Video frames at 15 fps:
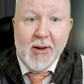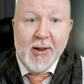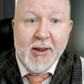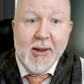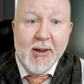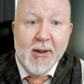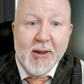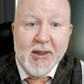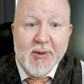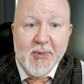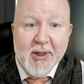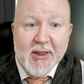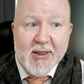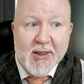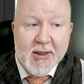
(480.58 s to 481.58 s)
legal
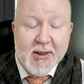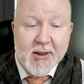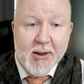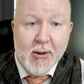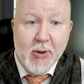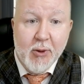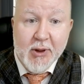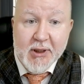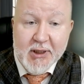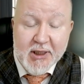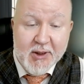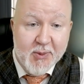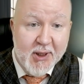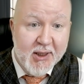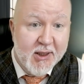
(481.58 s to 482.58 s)
expenses, the lawyer's
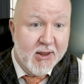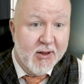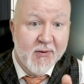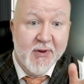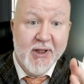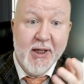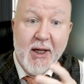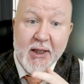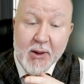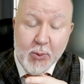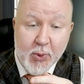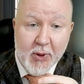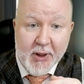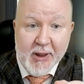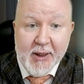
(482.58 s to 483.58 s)
expenses of the other
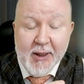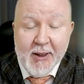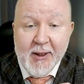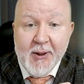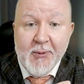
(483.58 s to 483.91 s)
party,